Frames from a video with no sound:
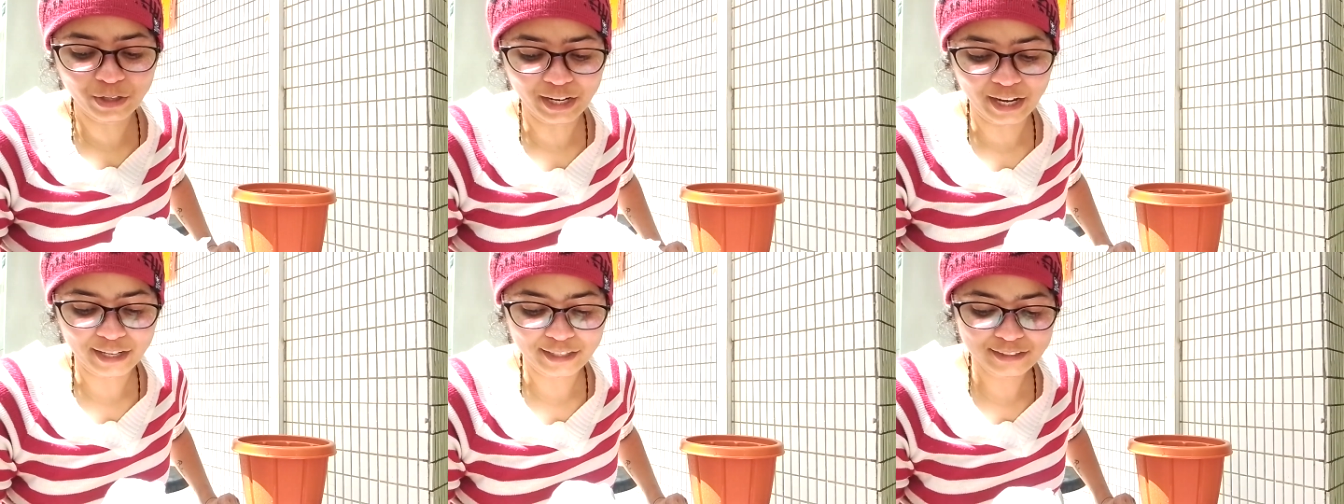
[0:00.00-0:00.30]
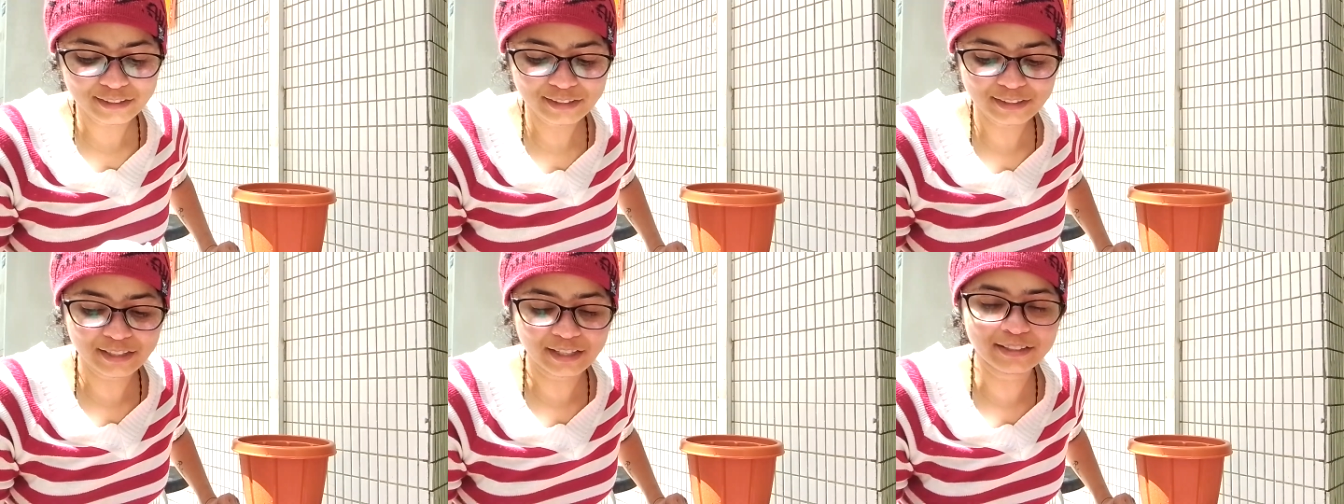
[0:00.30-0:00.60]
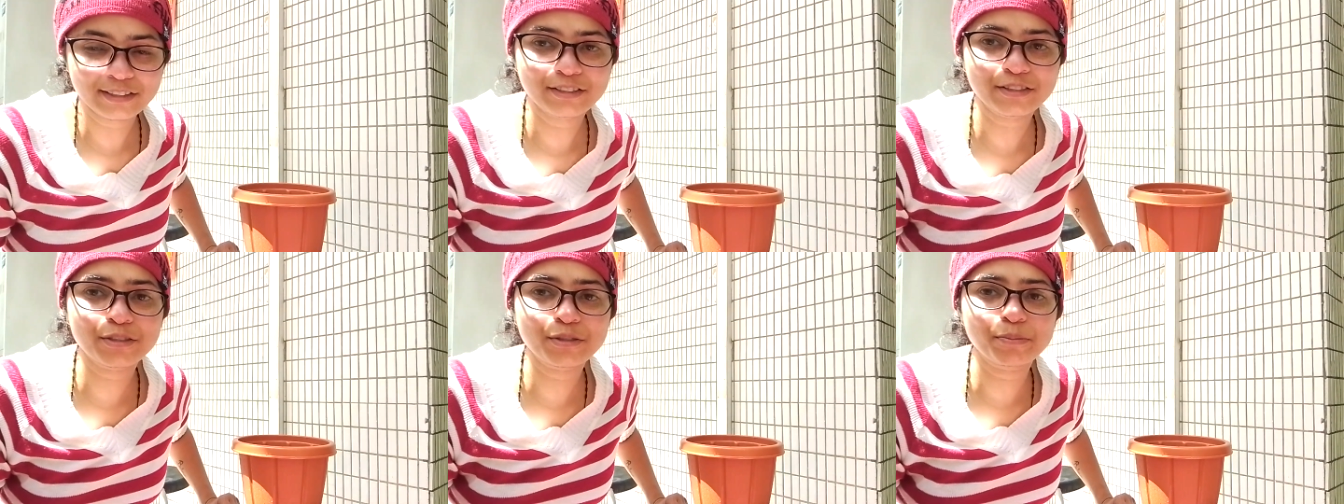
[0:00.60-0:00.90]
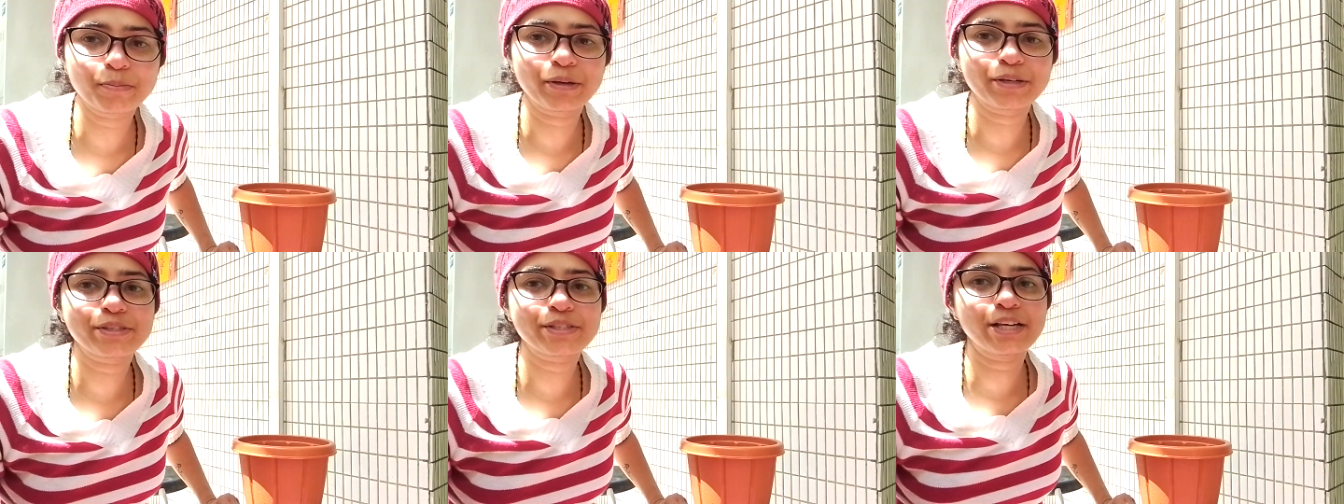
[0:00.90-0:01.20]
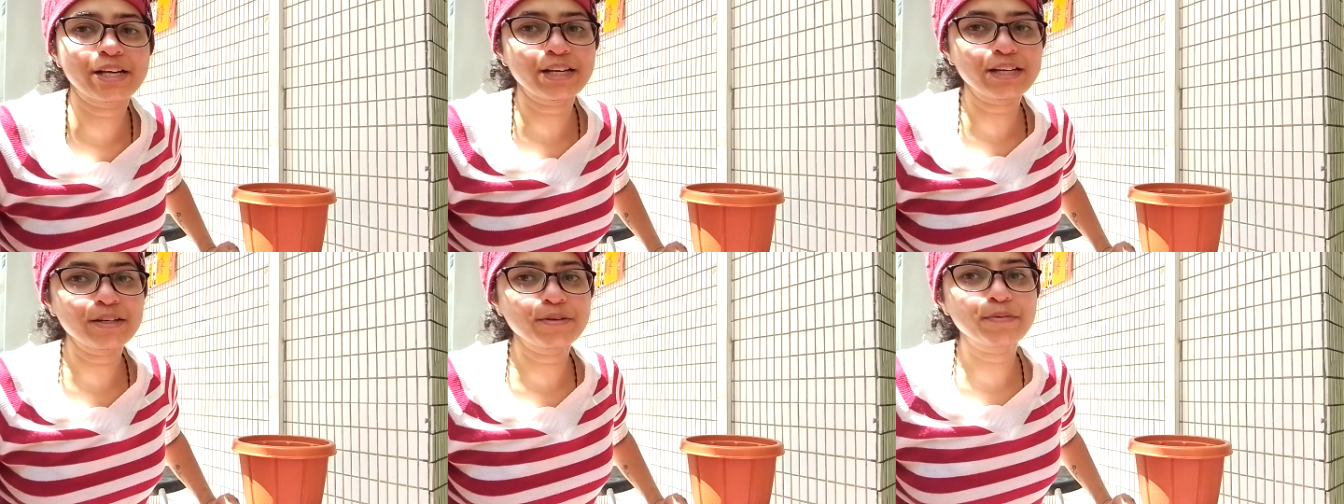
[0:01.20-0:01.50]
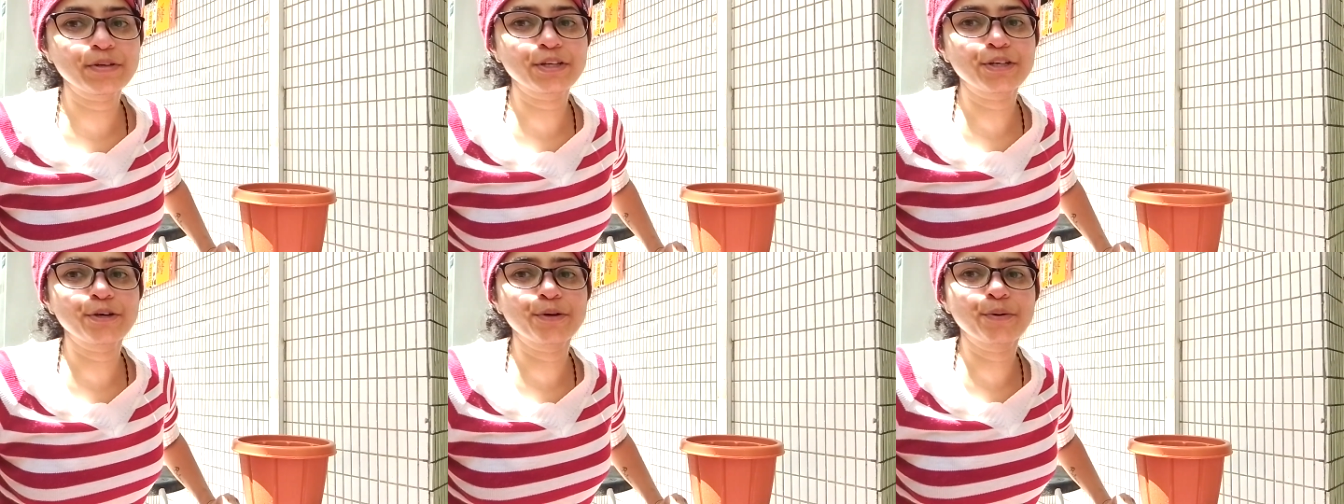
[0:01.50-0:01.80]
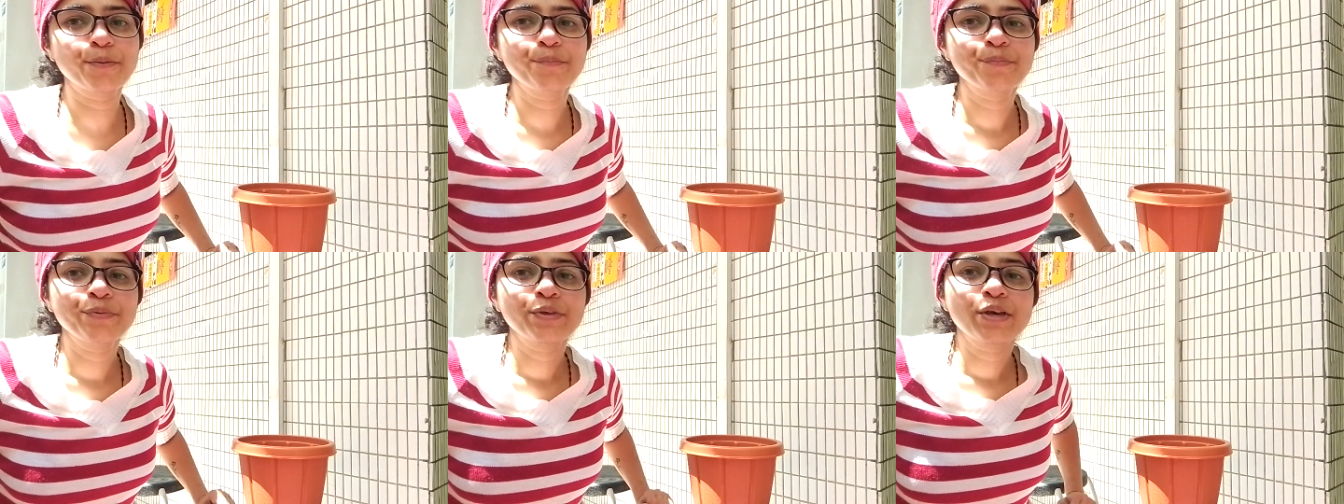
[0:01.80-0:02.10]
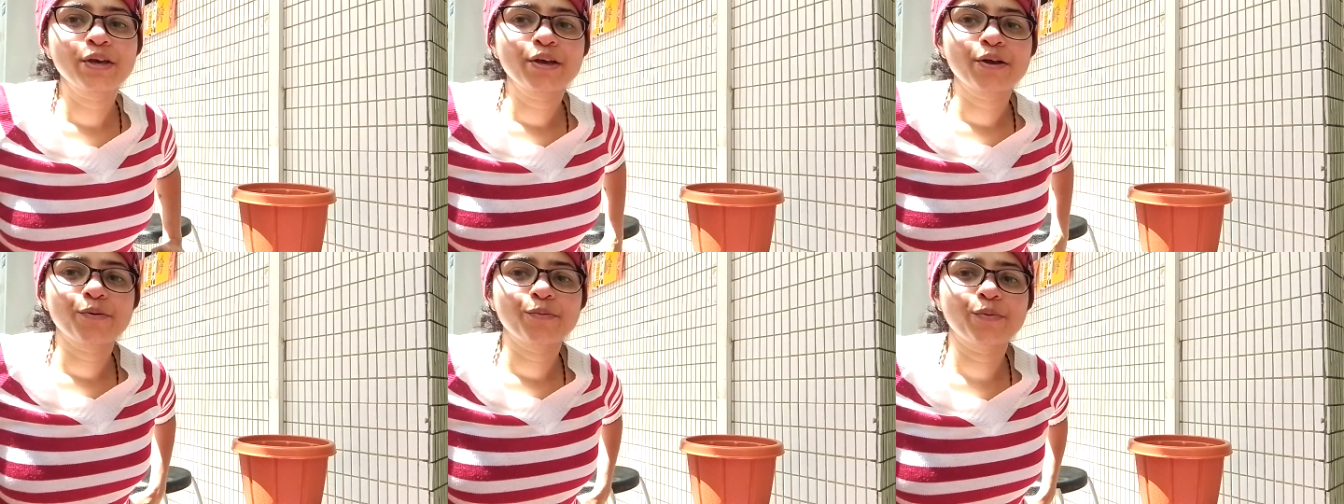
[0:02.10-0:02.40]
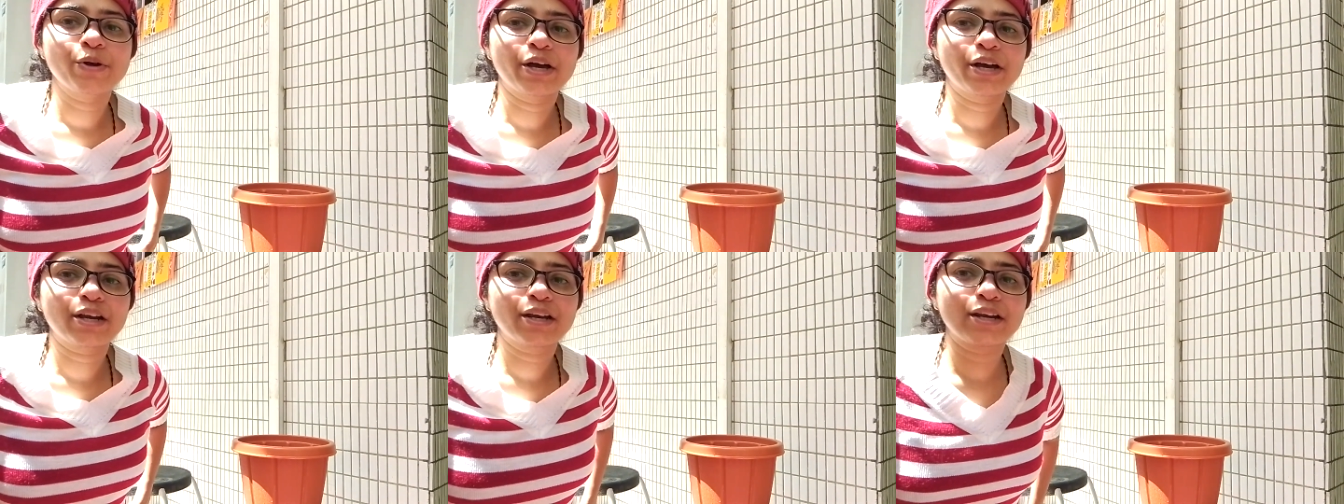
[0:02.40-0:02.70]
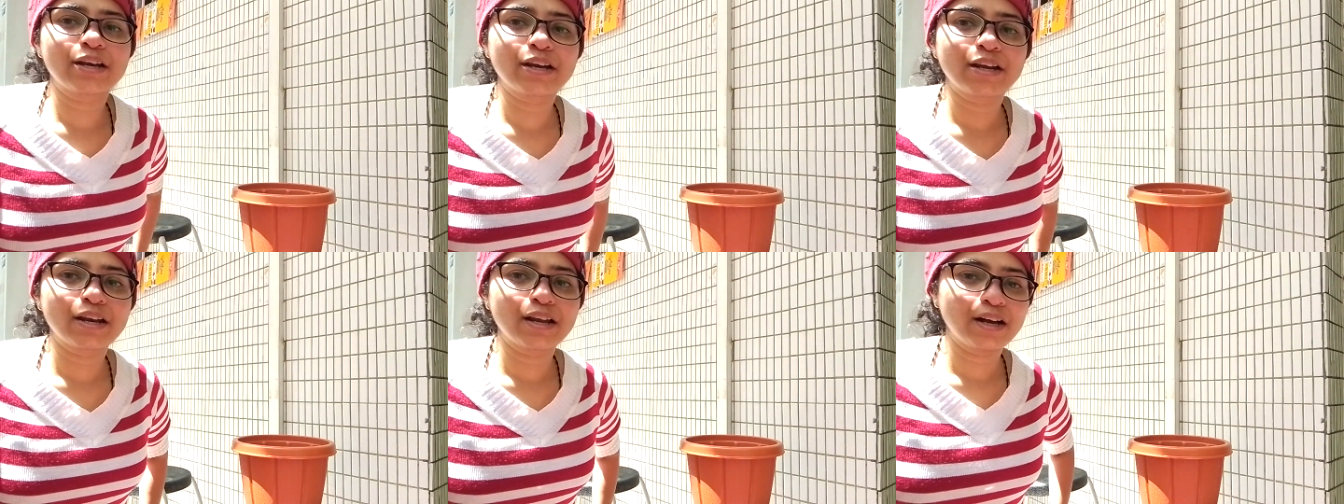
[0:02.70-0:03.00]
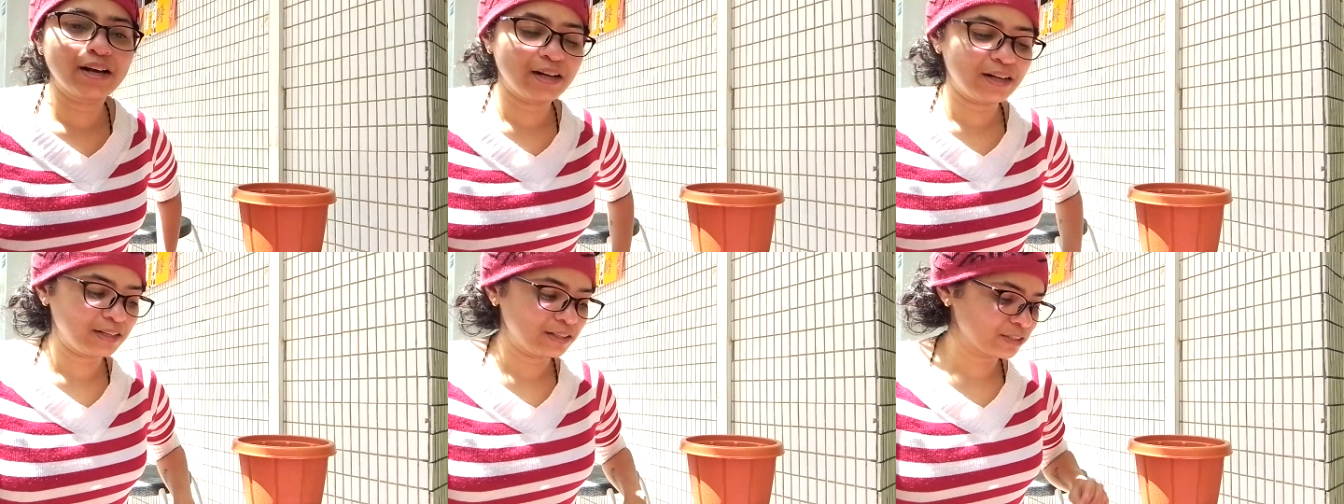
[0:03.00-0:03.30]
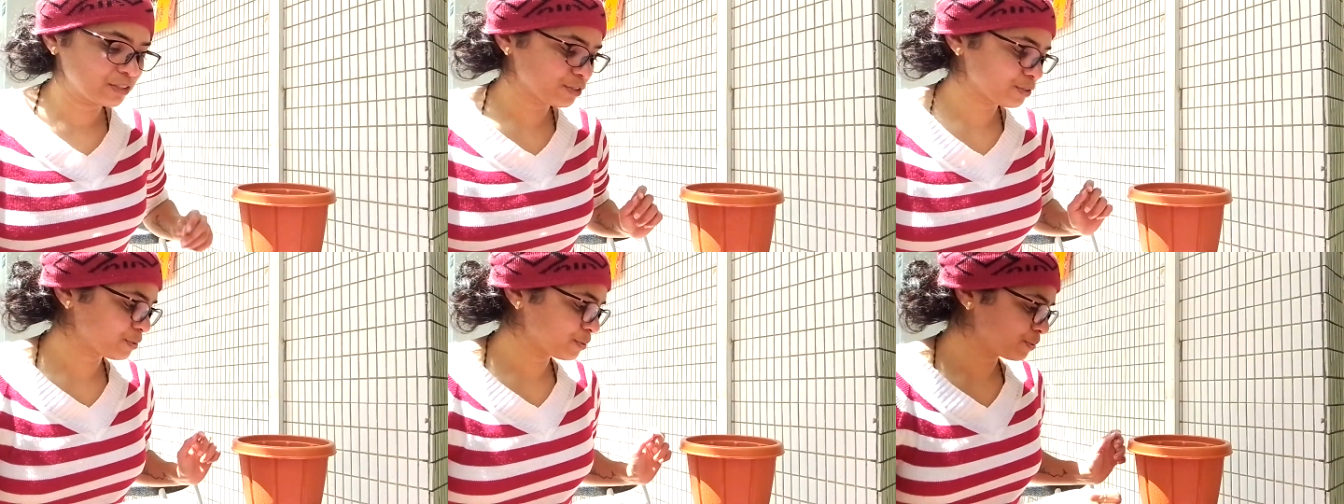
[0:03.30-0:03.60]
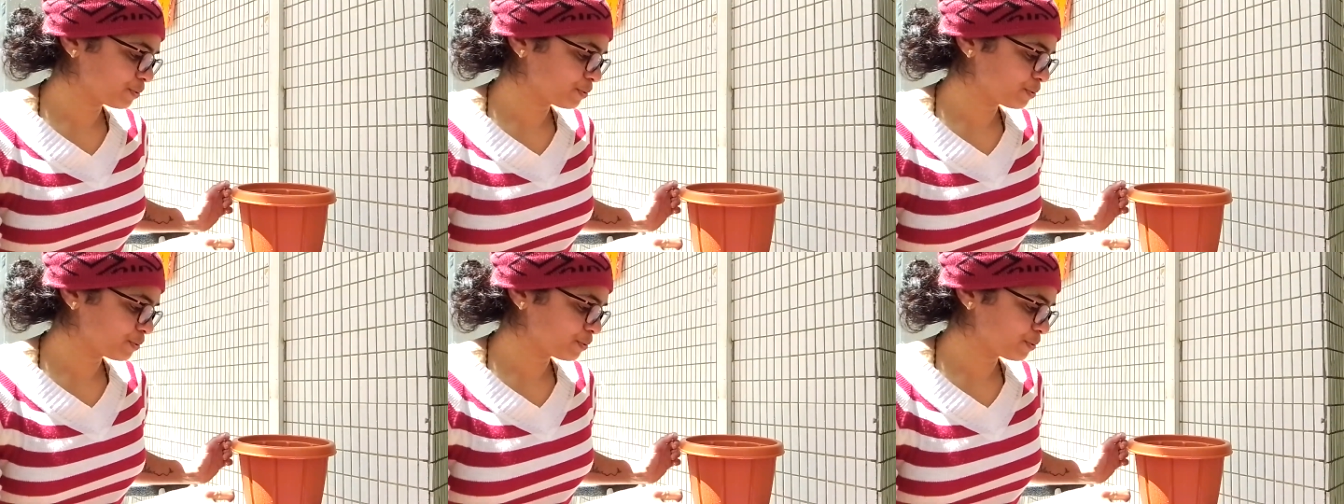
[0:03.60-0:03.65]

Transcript: carrots, and this is my second video wherein I've